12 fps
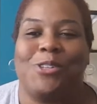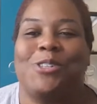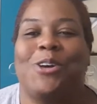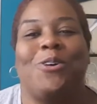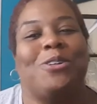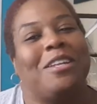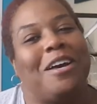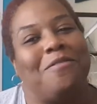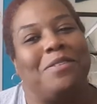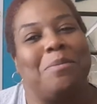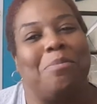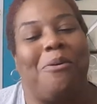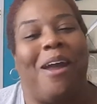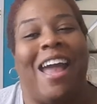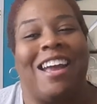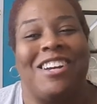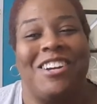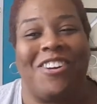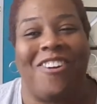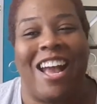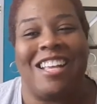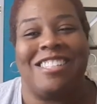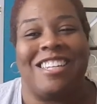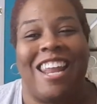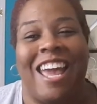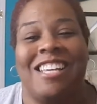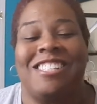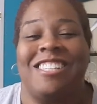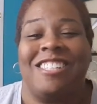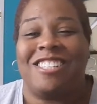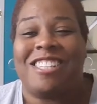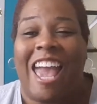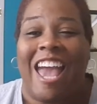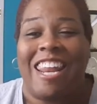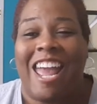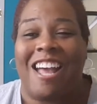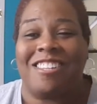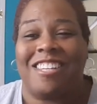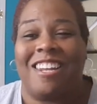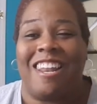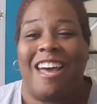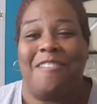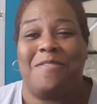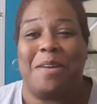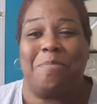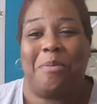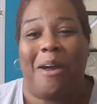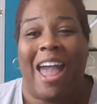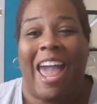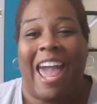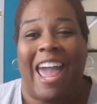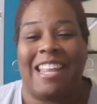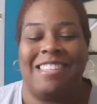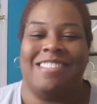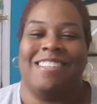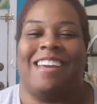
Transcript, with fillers: So Lovely Pratt, congratulations. Shout out to Lovely Pratt.